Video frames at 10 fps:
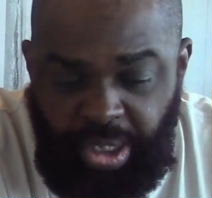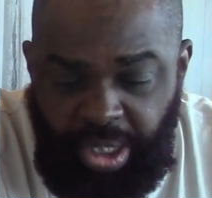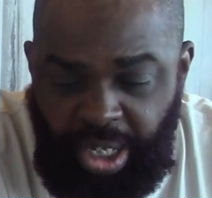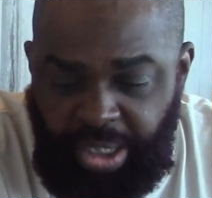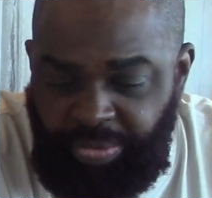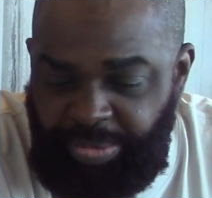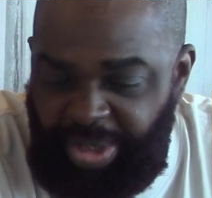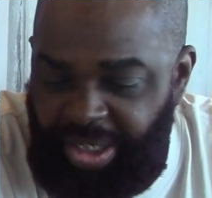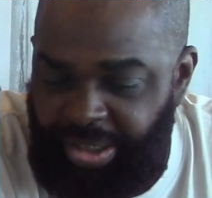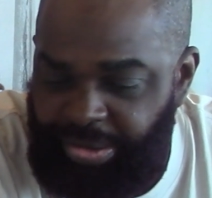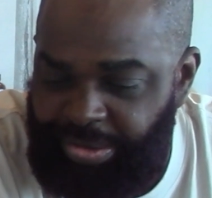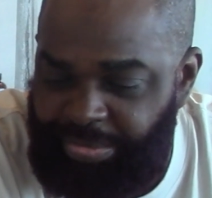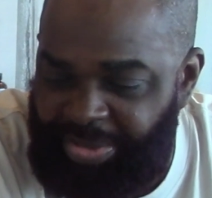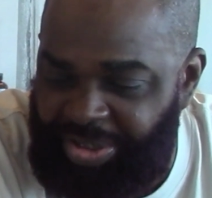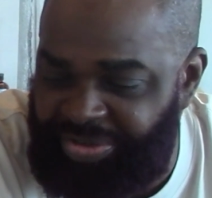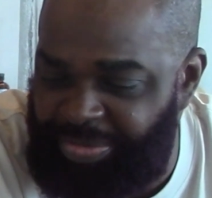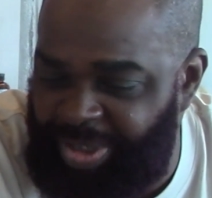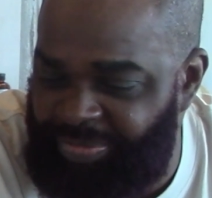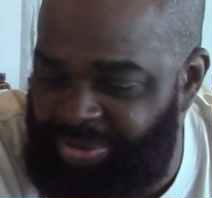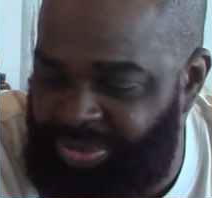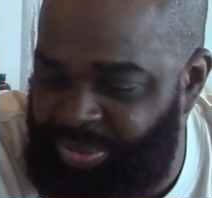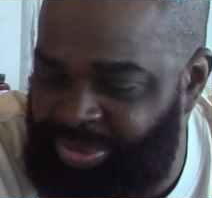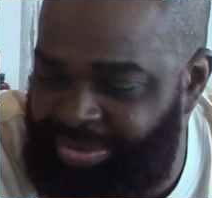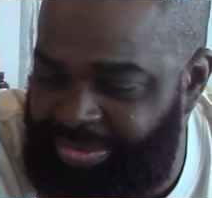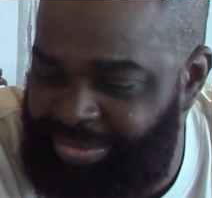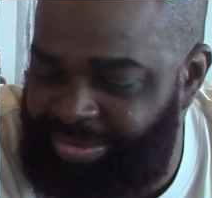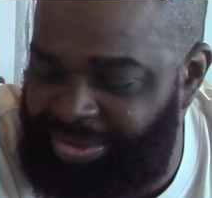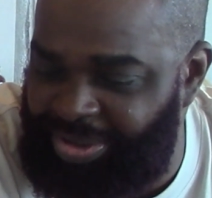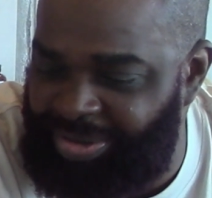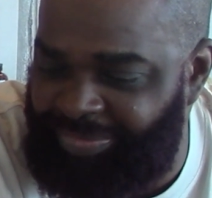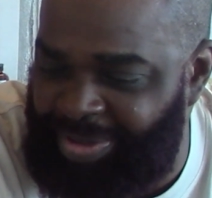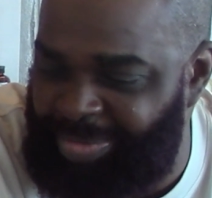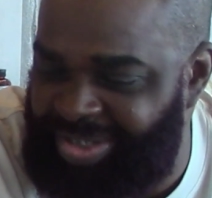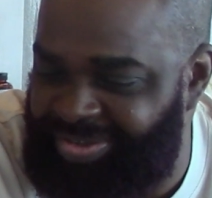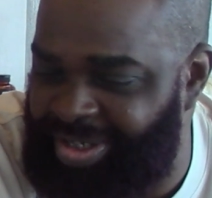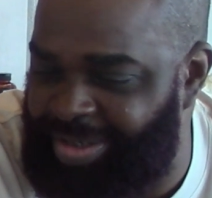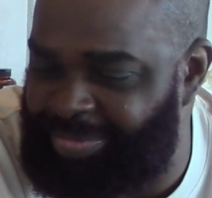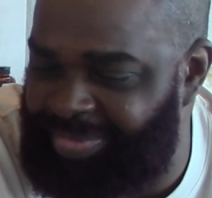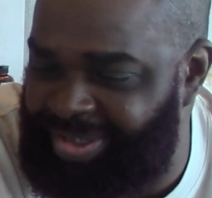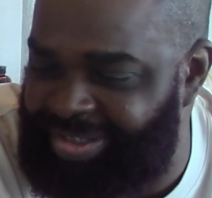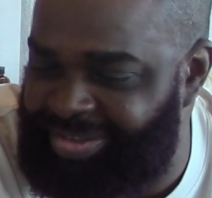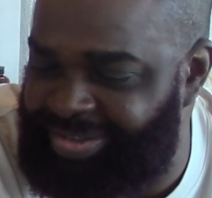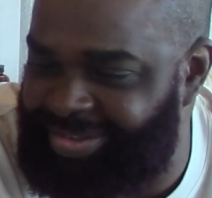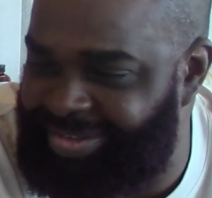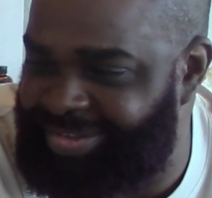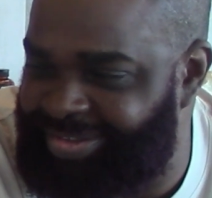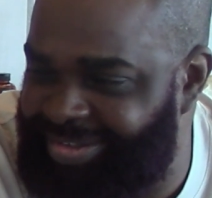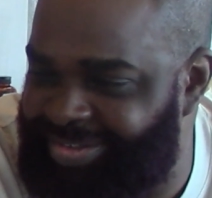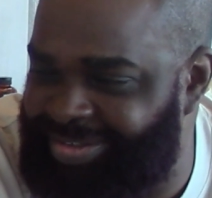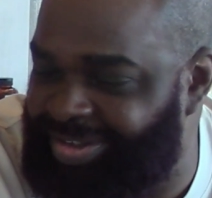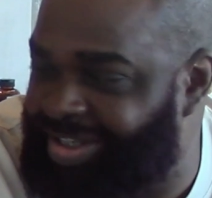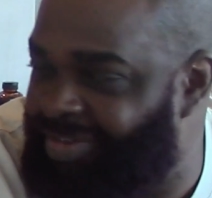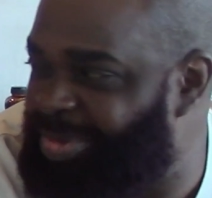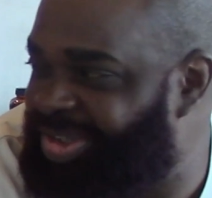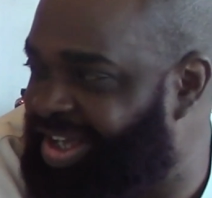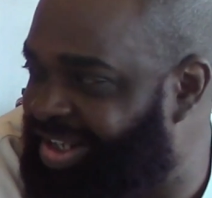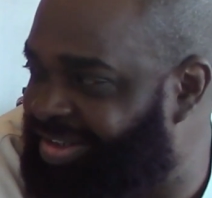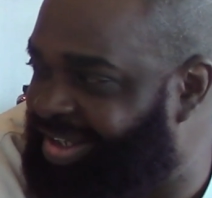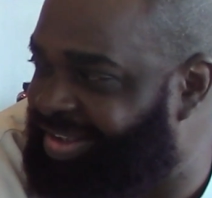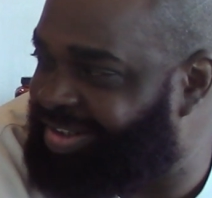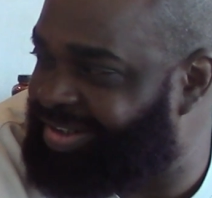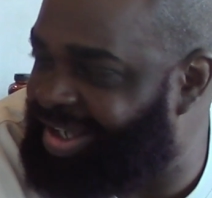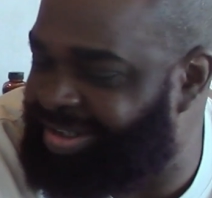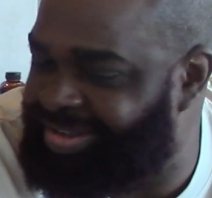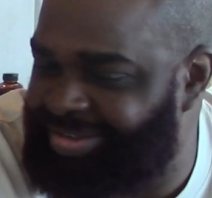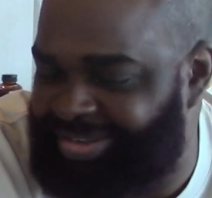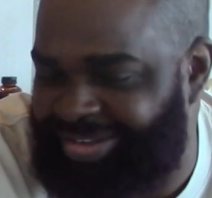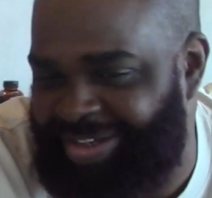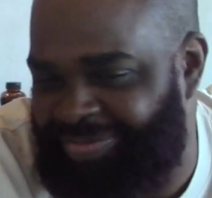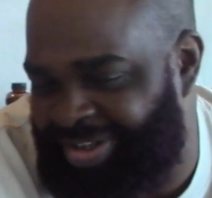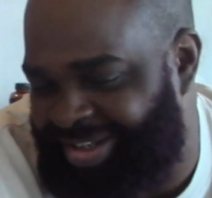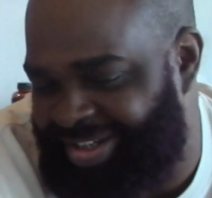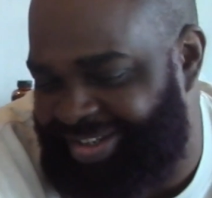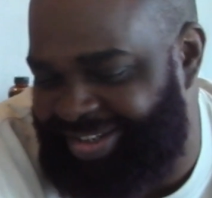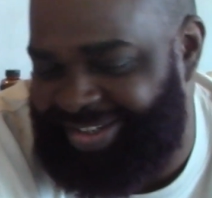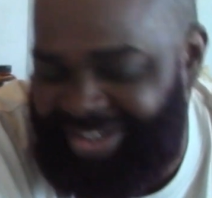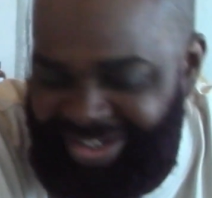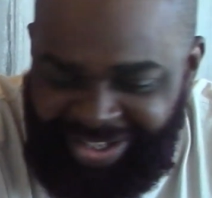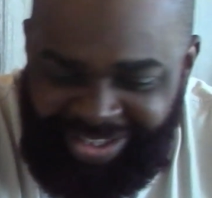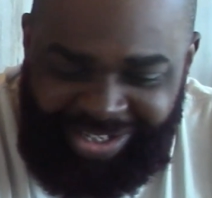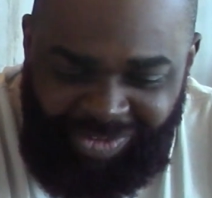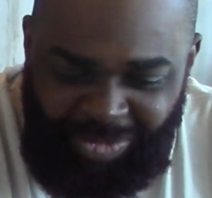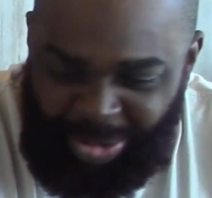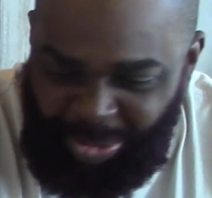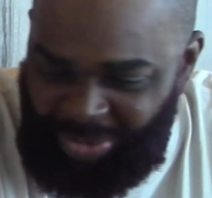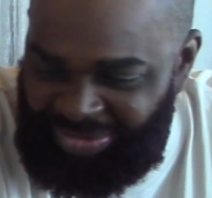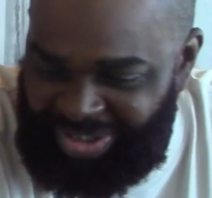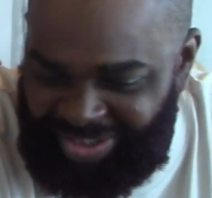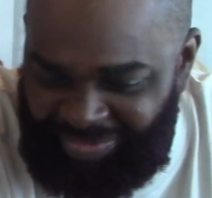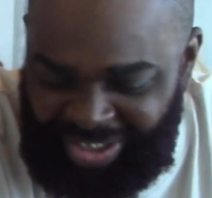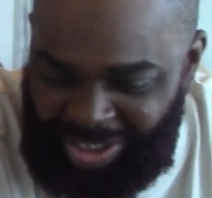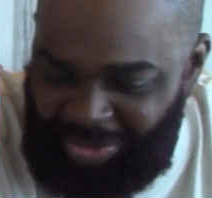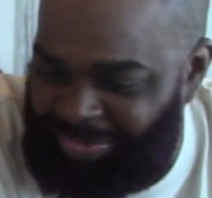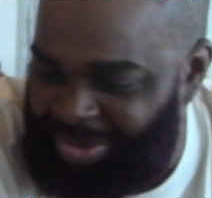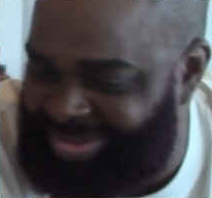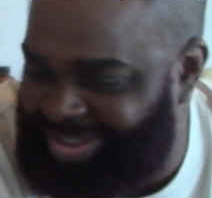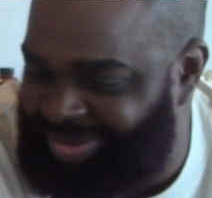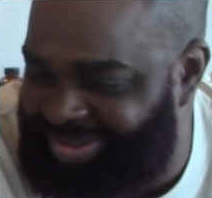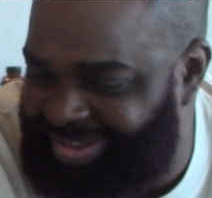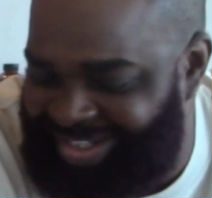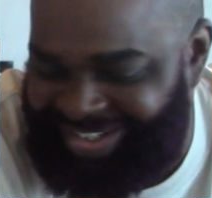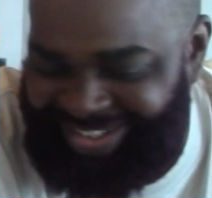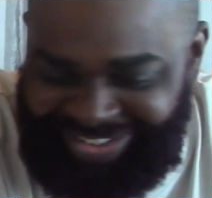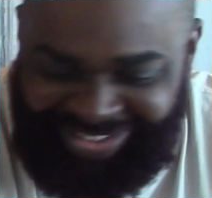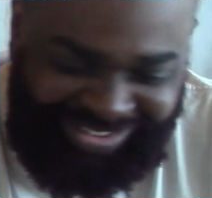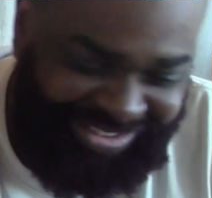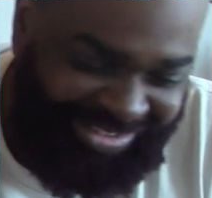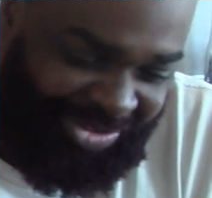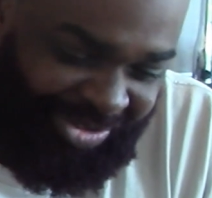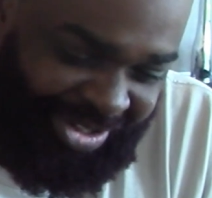I didn't want my parents to pay for school. You know, if I messed up, then it's on the government's dollar, not their dollar. Okay. I felt like the government be more forgiving, and I don't feel as guilty as the joke